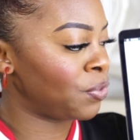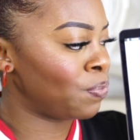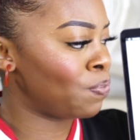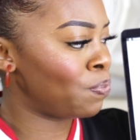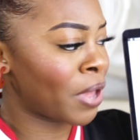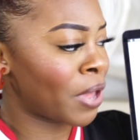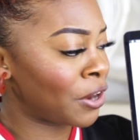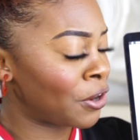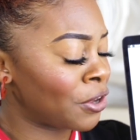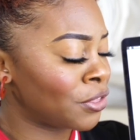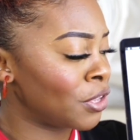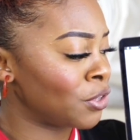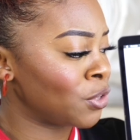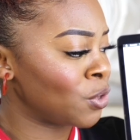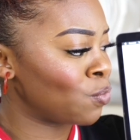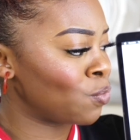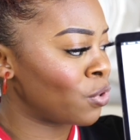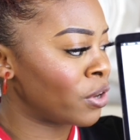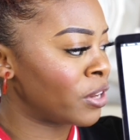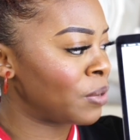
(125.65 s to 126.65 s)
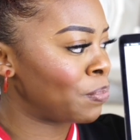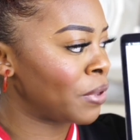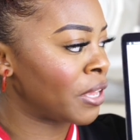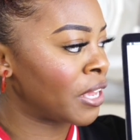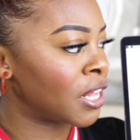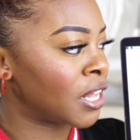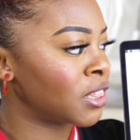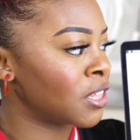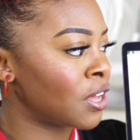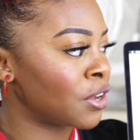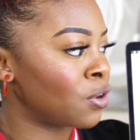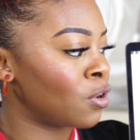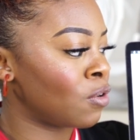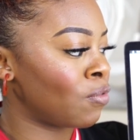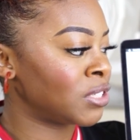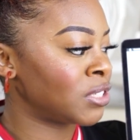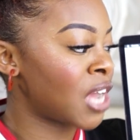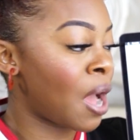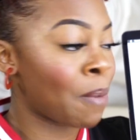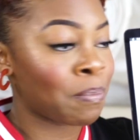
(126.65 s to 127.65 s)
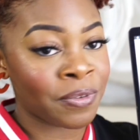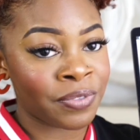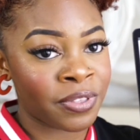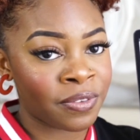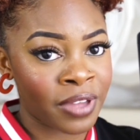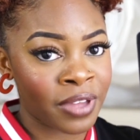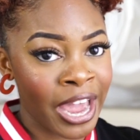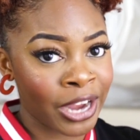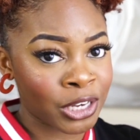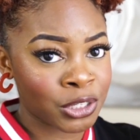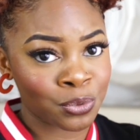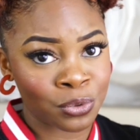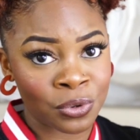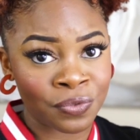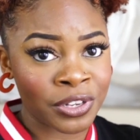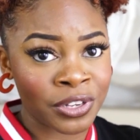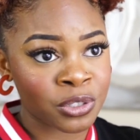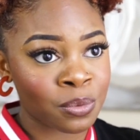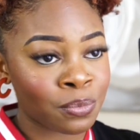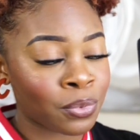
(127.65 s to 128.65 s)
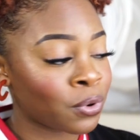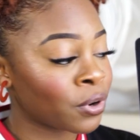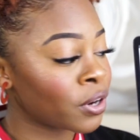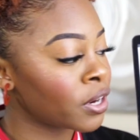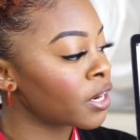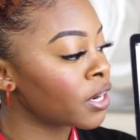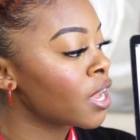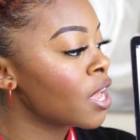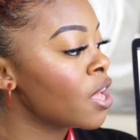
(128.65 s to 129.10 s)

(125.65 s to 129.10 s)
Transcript: better than you would being cluttered over top of the actual vision board.